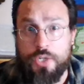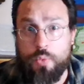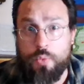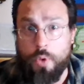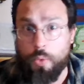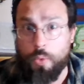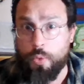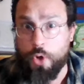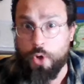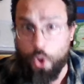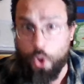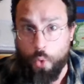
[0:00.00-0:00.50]
where
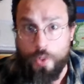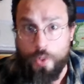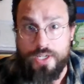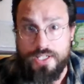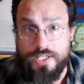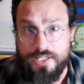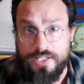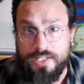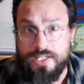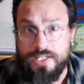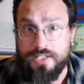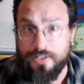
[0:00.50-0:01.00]
we're going
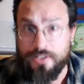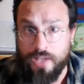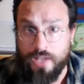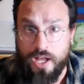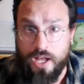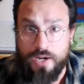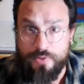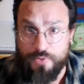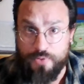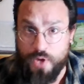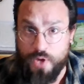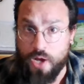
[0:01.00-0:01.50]
to see a
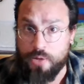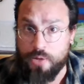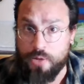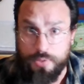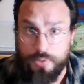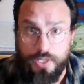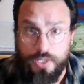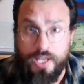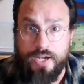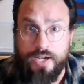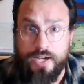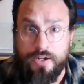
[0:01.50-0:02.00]
lot of young
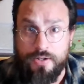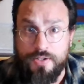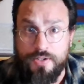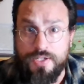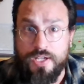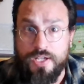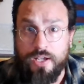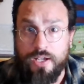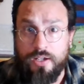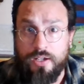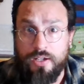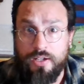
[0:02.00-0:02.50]
players
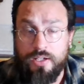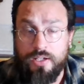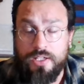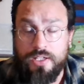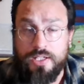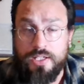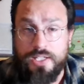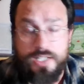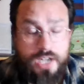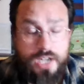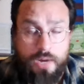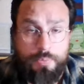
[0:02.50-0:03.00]

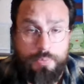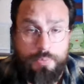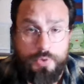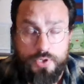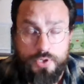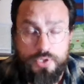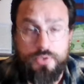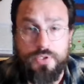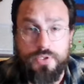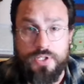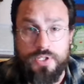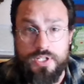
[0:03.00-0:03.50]
get
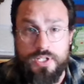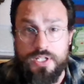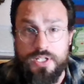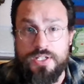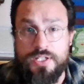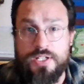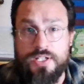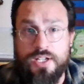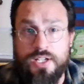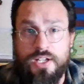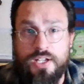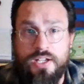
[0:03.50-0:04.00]

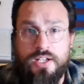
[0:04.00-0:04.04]
opportunities.